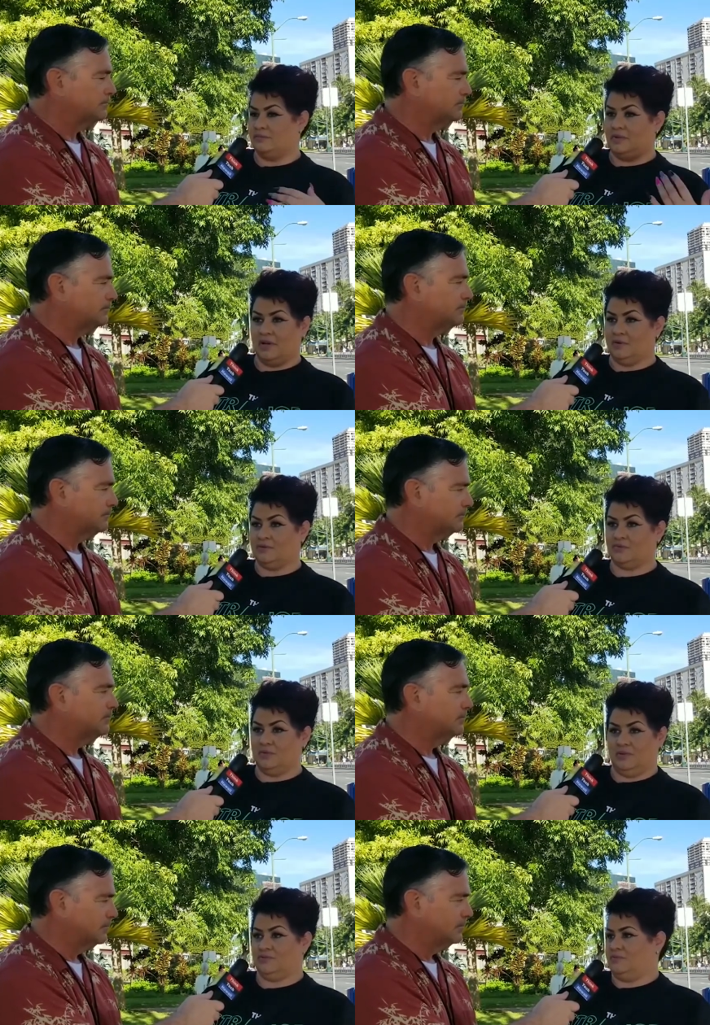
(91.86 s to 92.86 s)
Speaker 1: you know,
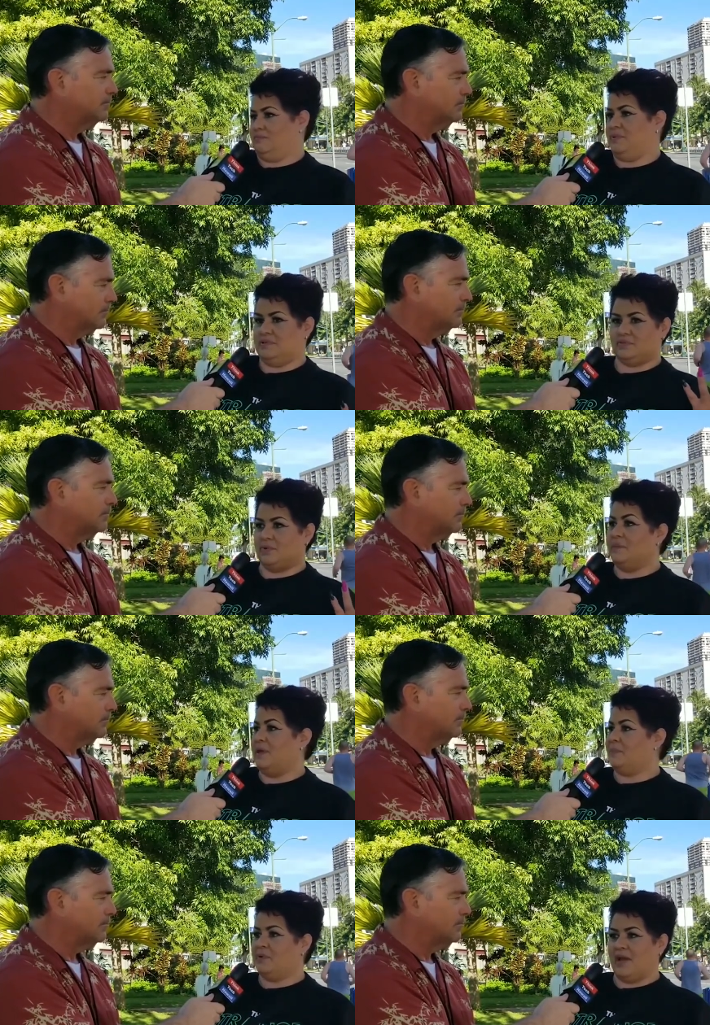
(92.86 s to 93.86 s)
three
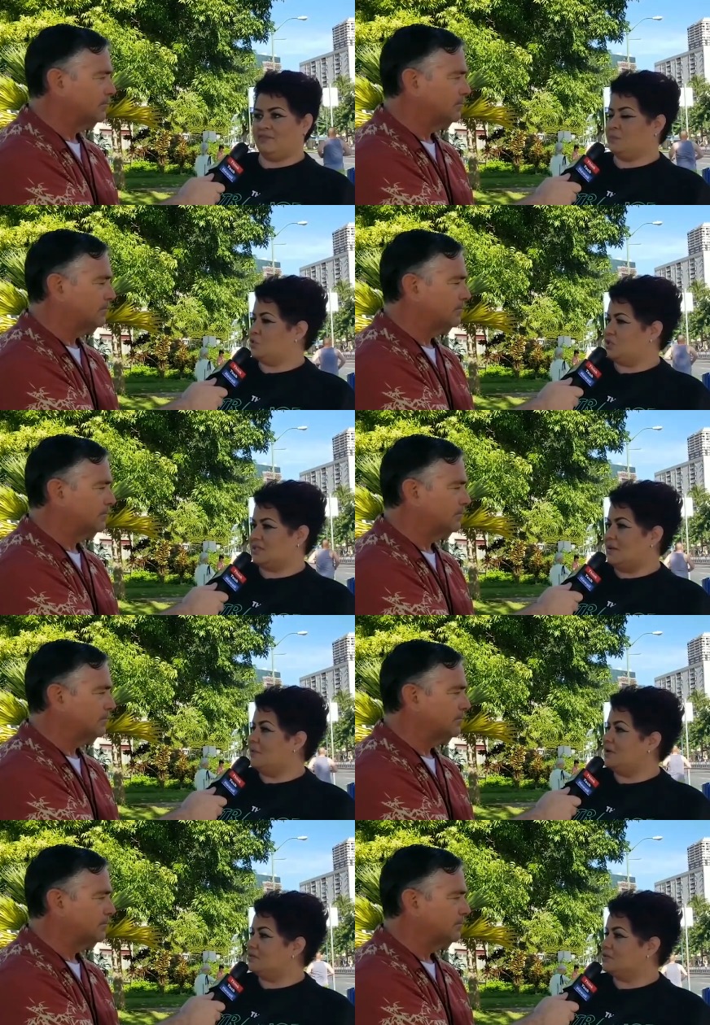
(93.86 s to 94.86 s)
people that have to push the same
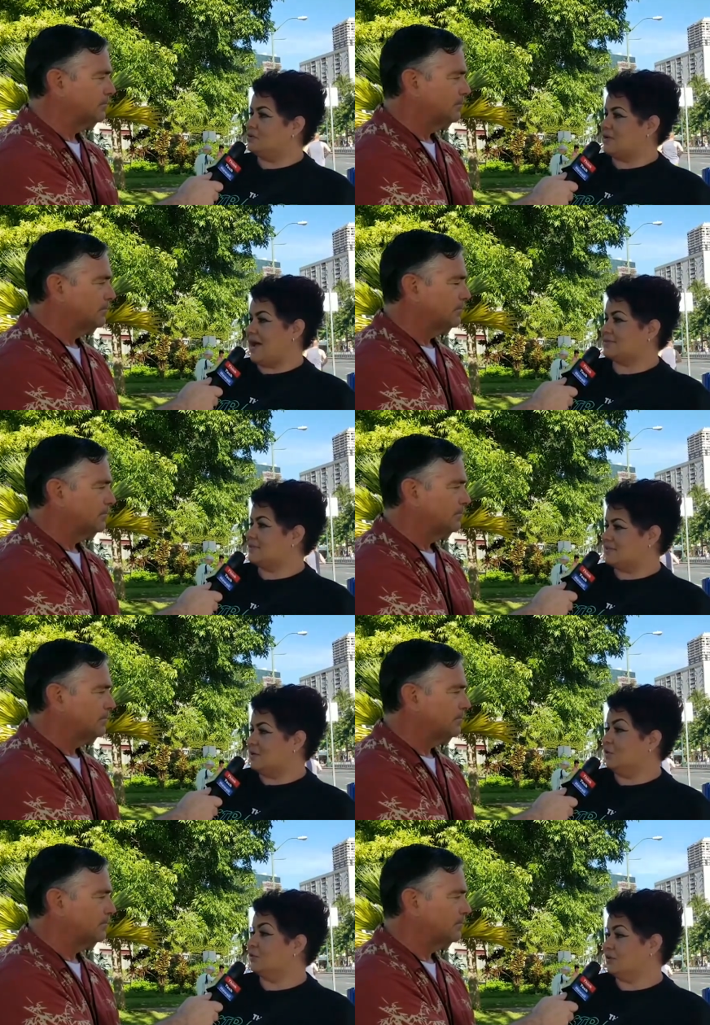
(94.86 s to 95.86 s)
button to access
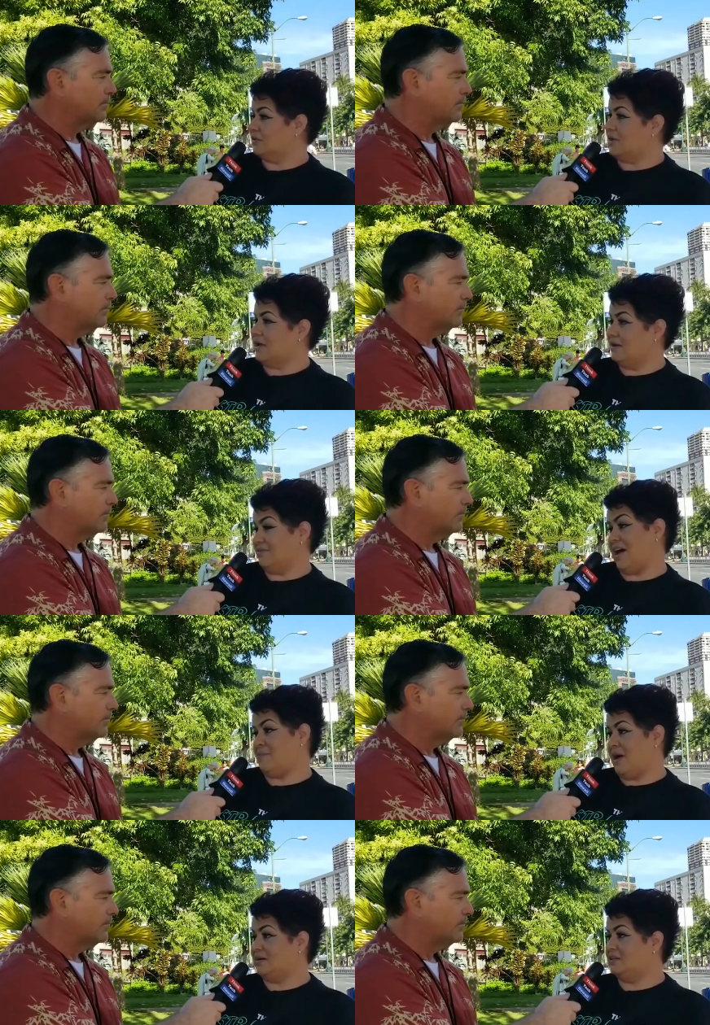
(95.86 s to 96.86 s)
an alert
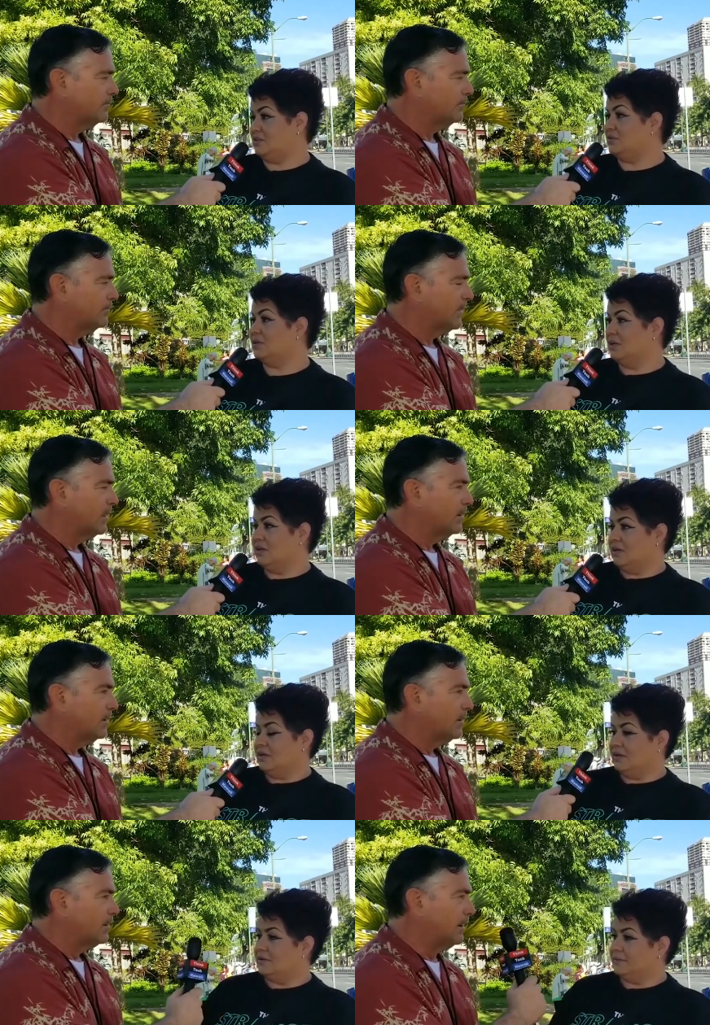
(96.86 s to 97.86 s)
that magnitude.
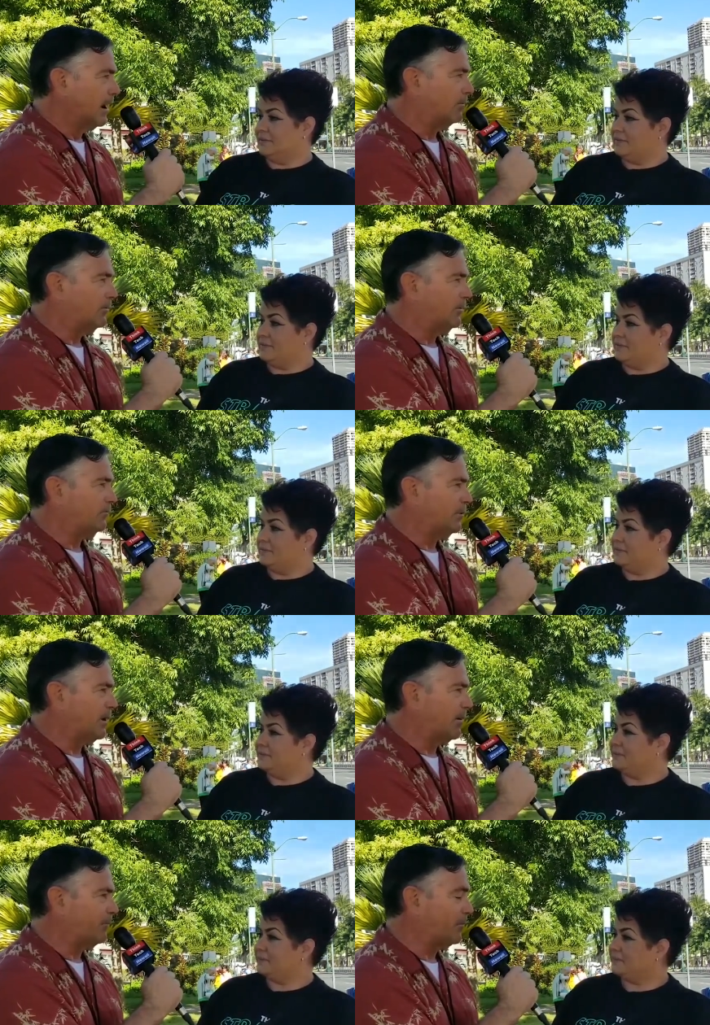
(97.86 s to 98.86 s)
Speaker 2: Now, this
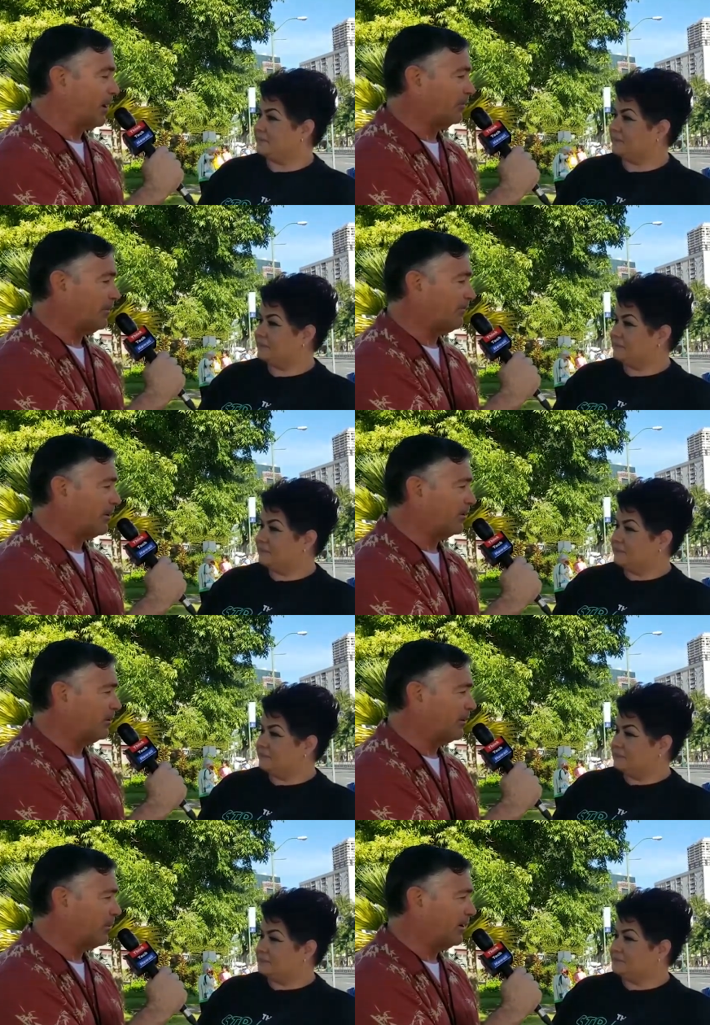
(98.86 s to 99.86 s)
went off approximately very
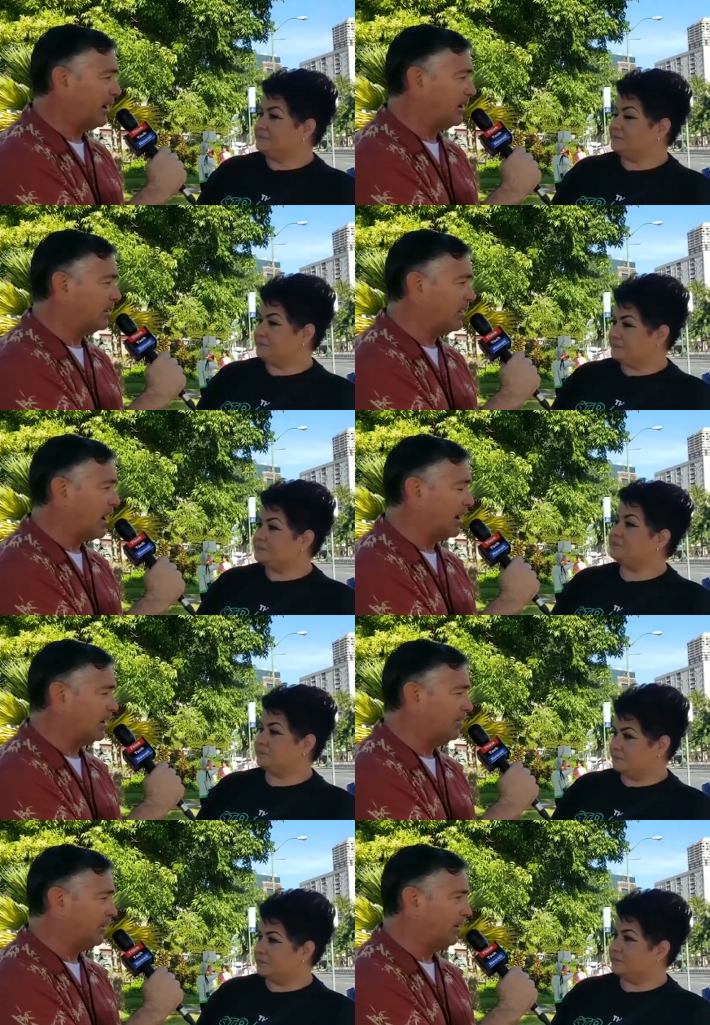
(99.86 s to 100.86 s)
early, around 8 o'clock.
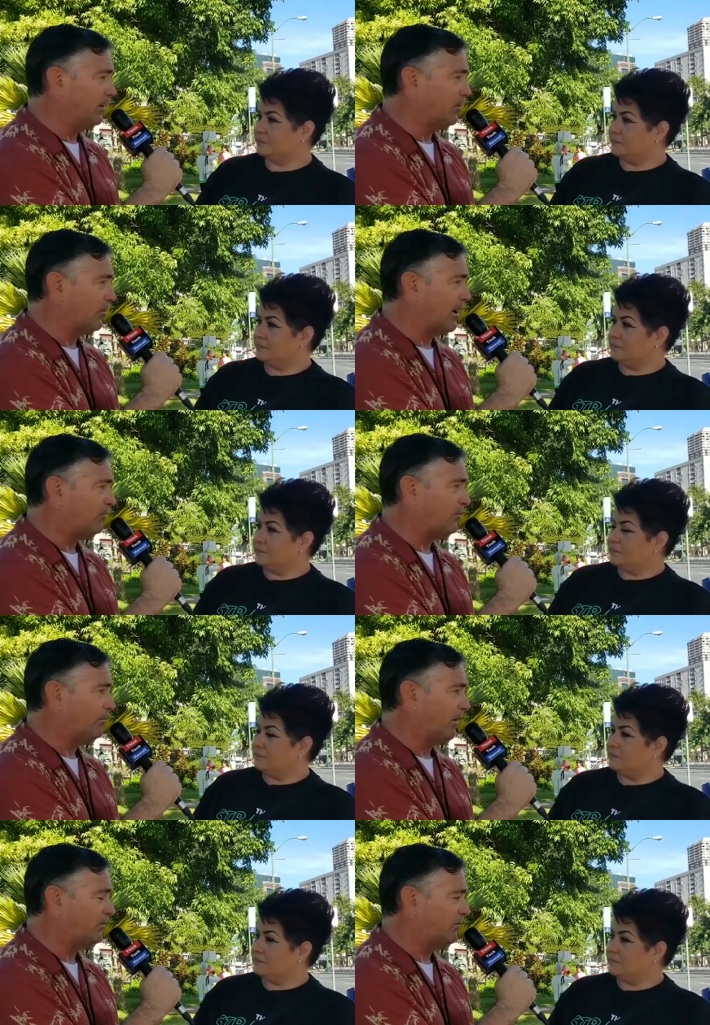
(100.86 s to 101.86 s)
The
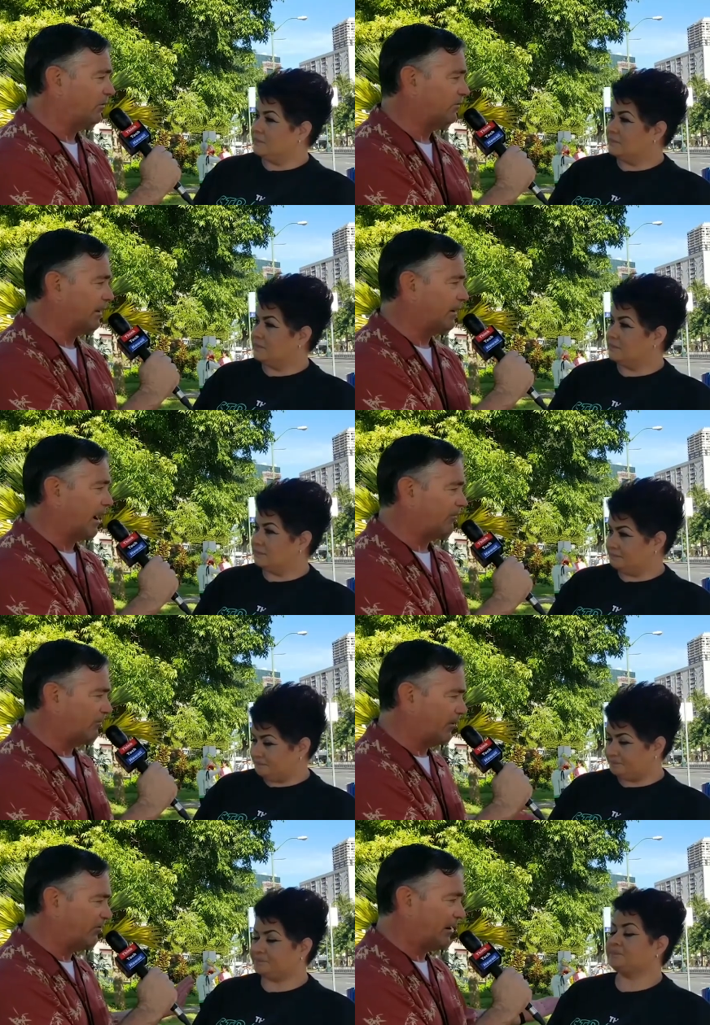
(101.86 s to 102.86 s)
correction messages that
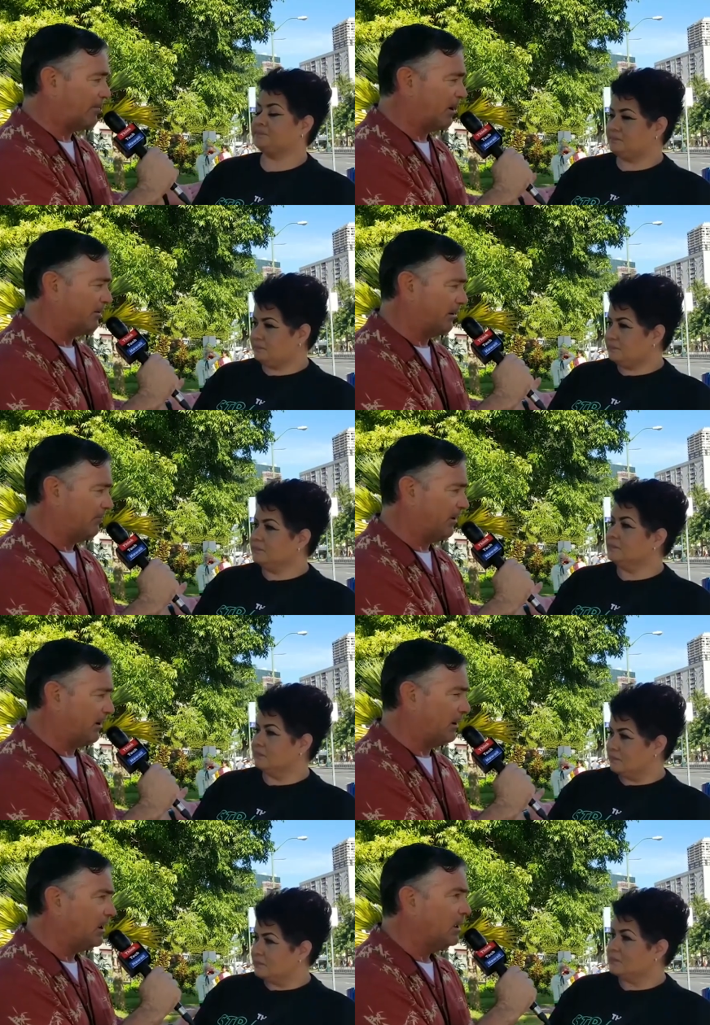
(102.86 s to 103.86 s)
actually eventually came on TV